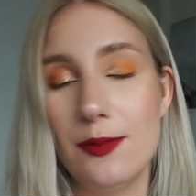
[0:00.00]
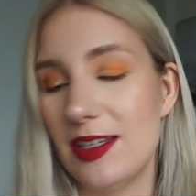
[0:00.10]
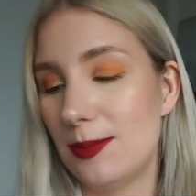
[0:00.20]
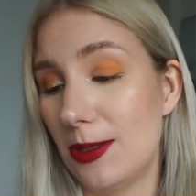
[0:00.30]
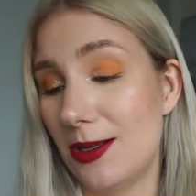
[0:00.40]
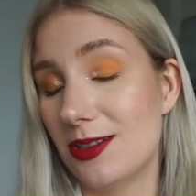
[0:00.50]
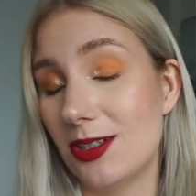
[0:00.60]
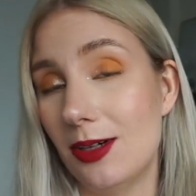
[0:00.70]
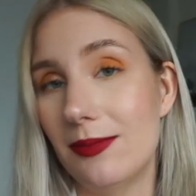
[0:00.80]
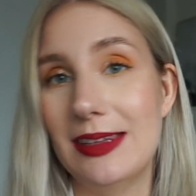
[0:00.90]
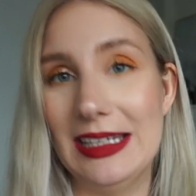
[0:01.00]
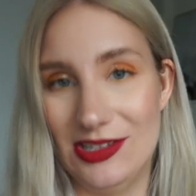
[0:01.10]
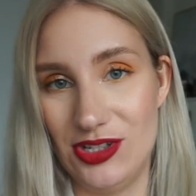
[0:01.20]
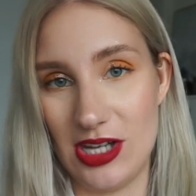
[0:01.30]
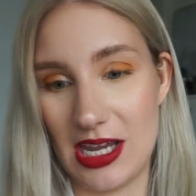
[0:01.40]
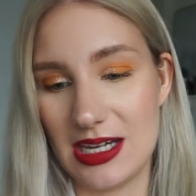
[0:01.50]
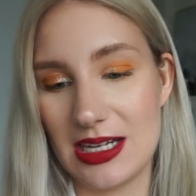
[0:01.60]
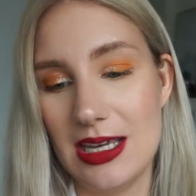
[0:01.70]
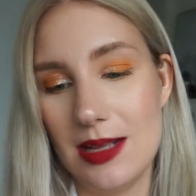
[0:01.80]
it's because of the shade.